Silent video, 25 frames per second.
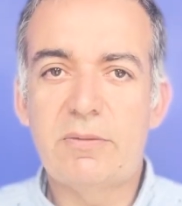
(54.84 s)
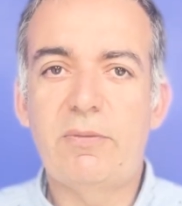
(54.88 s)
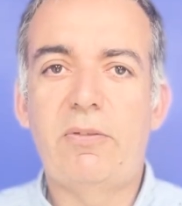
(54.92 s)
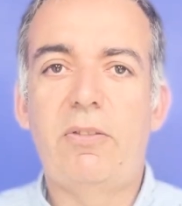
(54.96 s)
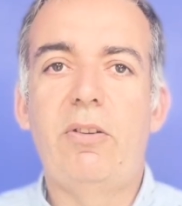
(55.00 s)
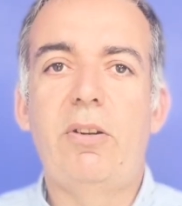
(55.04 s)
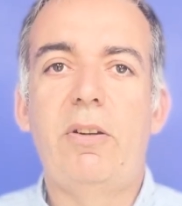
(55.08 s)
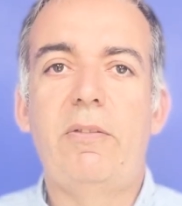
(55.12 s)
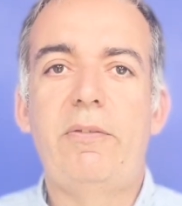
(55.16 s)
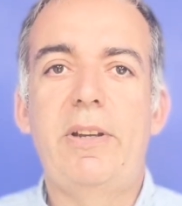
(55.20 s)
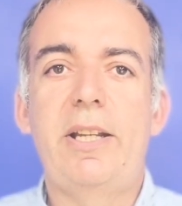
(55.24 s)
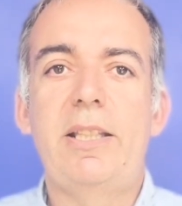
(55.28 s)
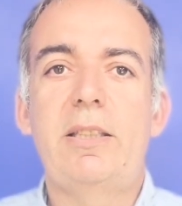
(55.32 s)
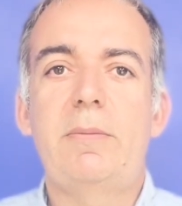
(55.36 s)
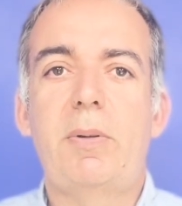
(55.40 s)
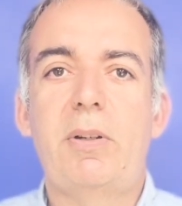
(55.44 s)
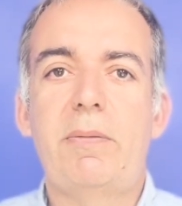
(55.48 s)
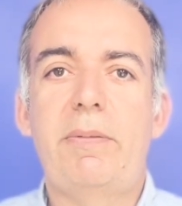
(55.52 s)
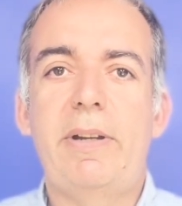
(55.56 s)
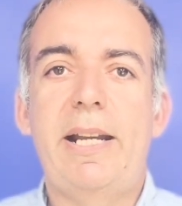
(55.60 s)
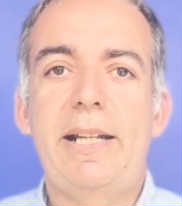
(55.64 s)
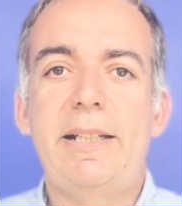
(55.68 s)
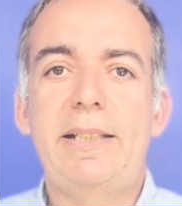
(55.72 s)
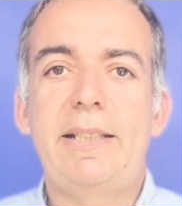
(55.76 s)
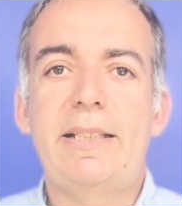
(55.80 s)
for VET
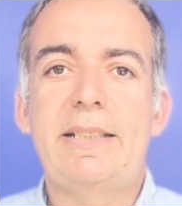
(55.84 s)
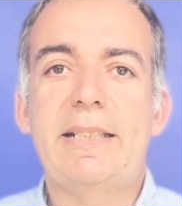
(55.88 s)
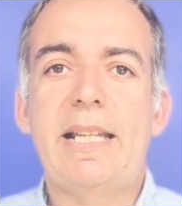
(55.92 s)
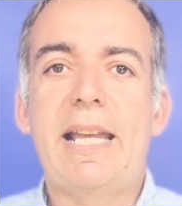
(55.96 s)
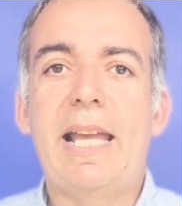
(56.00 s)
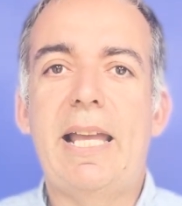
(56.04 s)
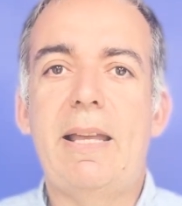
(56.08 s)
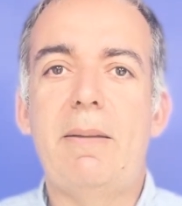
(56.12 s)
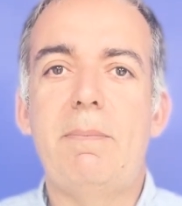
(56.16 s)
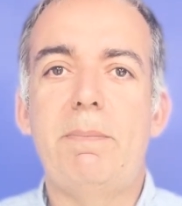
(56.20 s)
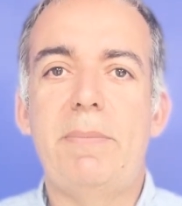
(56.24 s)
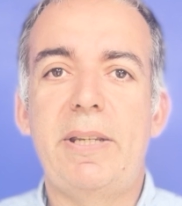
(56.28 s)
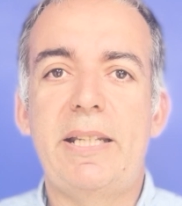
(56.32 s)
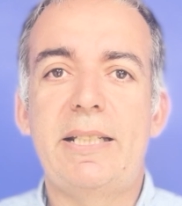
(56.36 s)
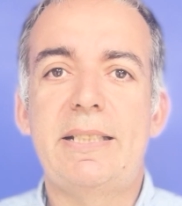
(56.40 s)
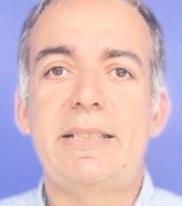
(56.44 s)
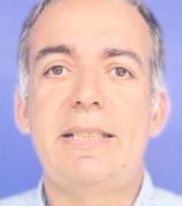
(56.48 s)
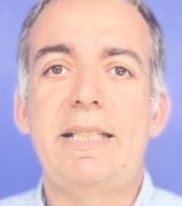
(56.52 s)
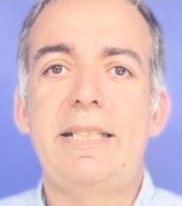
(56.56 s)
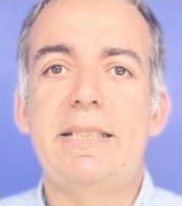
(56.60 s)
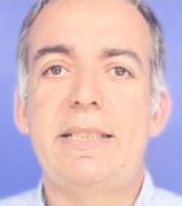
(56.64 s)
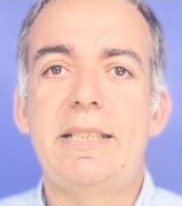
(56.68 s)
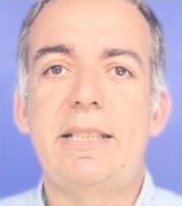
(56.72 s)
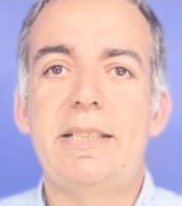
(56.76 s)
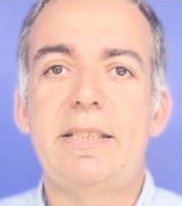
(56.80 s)
providers and
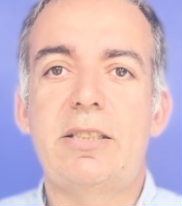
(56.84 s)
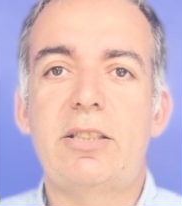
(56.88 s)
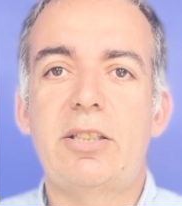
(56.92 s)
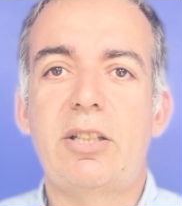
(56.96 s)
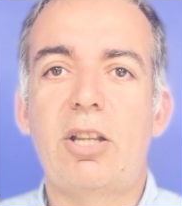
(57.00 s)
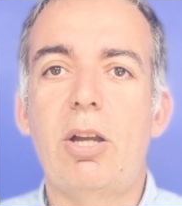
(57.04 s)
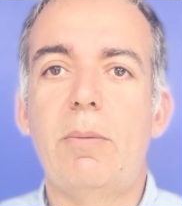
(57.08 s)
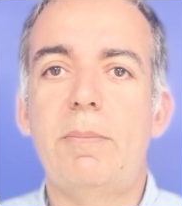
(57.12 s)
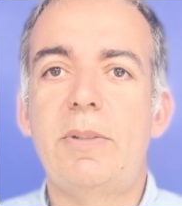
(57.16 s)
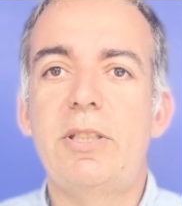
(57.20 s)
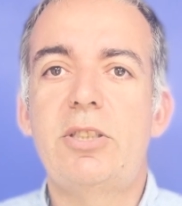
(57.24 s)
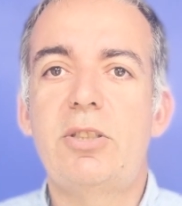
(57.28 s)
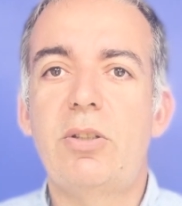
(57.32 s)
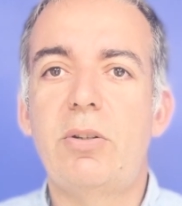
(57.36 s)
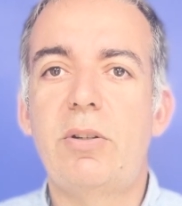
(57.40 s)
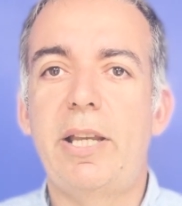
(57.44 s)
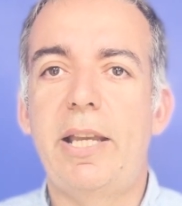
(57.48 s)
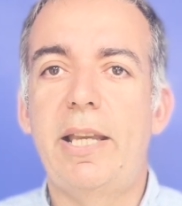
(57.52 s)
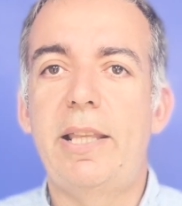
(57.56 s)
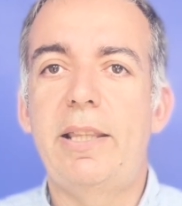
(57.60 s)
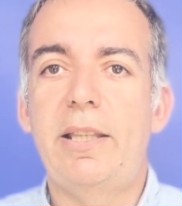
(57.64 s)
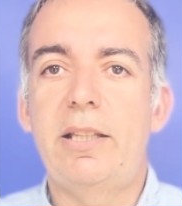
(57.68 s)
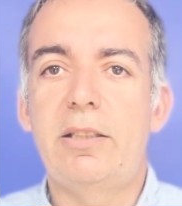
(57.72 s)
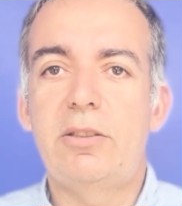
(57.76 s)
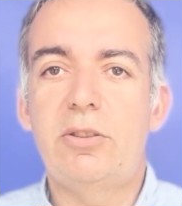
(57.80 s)
businesses coming
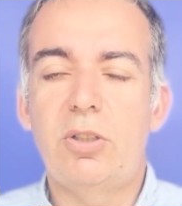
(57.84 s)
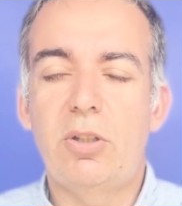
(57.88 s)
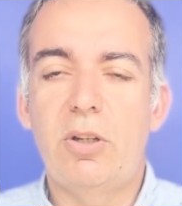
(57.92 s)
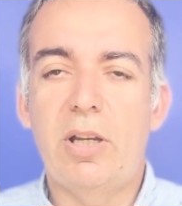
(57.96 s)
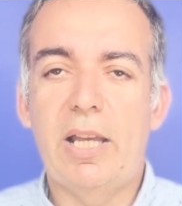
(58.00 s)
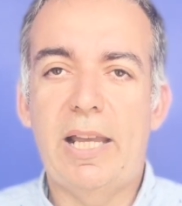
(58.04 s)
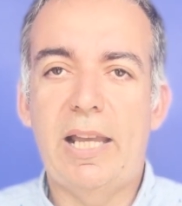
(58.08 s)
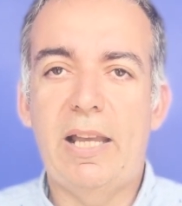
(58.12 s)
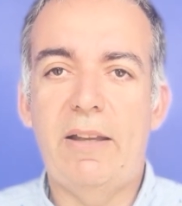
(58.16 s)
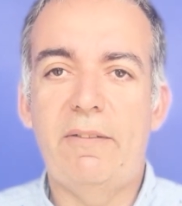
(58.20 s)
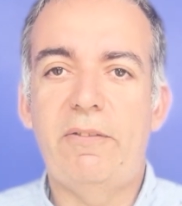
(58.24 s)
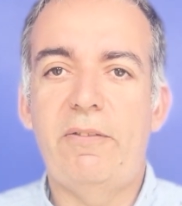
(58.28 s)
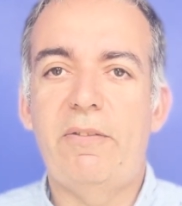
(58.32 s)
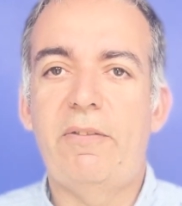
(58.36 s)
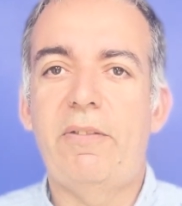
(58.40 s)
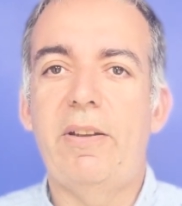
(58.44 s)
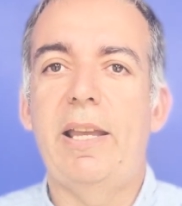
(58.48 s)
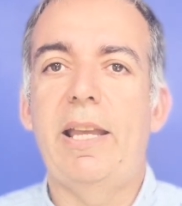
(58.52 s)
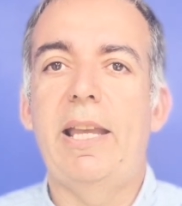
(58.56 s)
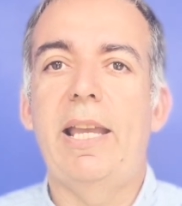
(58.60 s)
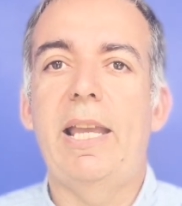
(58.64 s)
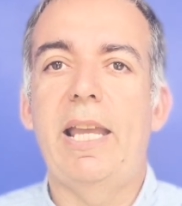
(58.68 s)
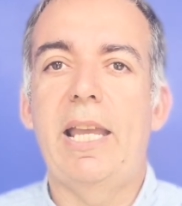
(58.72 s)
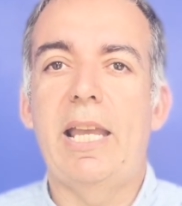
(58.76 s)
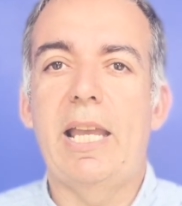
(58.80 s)
together to have a, uh,
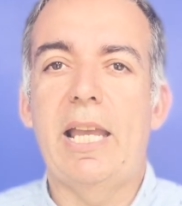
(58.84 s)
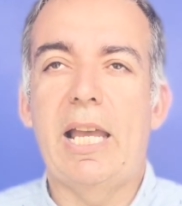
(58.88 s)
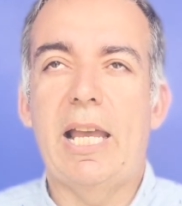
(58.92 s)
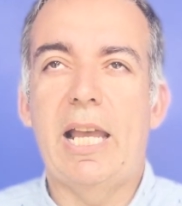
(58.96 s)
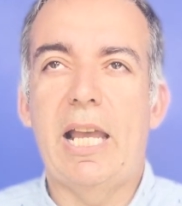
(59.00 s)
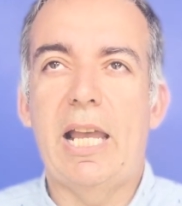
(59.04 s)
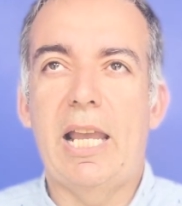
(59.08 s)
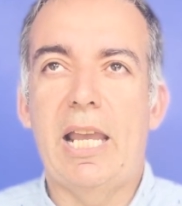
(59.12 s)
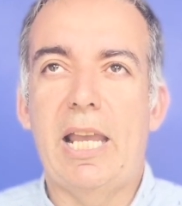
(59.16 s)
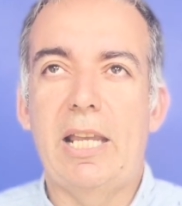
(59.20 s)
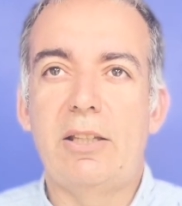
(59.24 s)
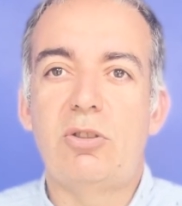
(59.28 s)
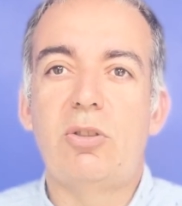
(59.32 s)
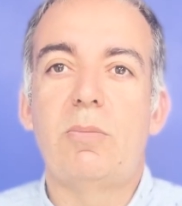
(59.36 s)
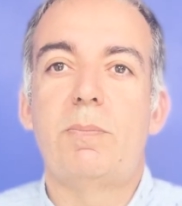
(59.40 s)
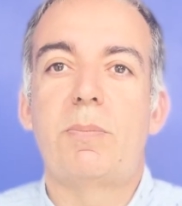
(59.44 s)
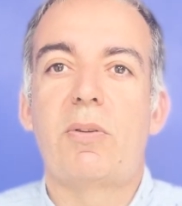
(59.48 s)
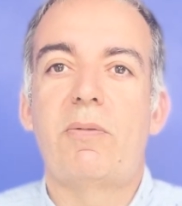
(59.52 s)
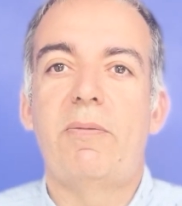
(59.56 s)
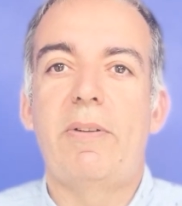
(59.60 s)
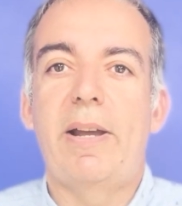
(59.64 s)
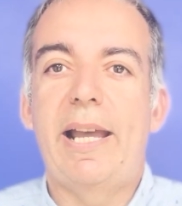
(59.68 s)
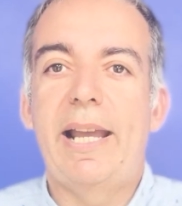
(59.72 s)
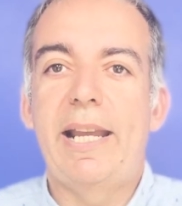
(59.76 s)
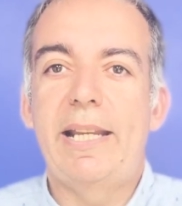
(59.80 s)
a, uh, to
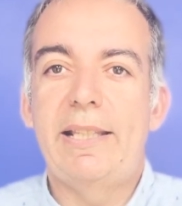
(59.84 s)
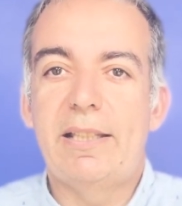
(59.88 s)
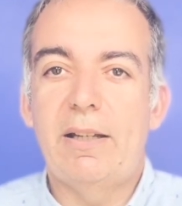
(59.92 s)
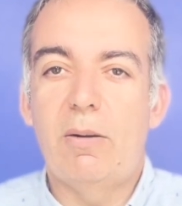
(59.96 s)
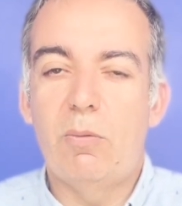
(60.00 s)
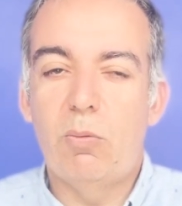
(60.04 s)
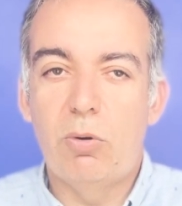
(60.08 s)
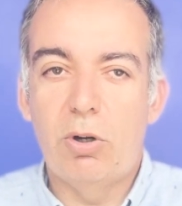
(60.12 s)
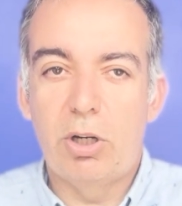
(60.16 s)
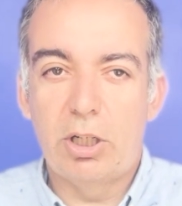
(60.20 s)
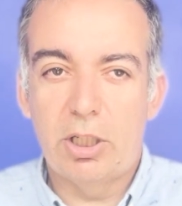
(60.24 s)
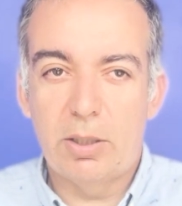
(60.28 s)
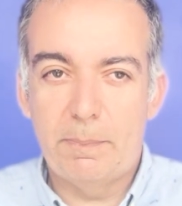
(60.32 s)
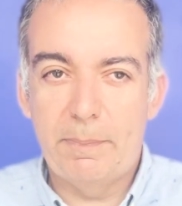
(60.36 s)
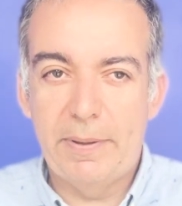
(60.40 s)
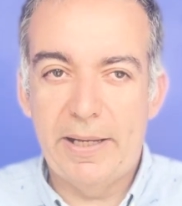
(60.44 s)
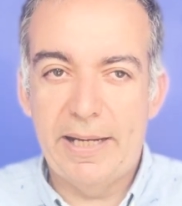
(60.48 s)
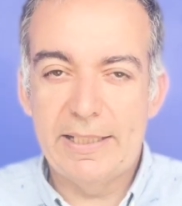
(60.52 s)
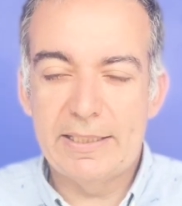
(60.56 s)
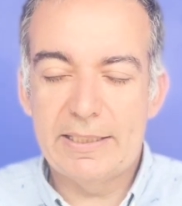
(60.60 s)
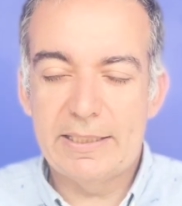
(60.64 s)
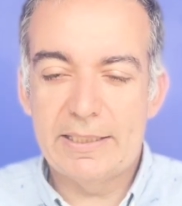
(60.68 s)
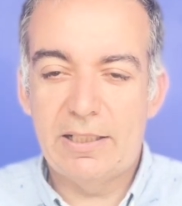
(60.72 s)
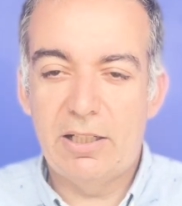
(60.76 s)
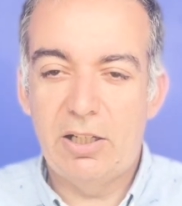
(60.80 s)
provide a
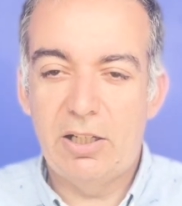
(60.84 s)
work-based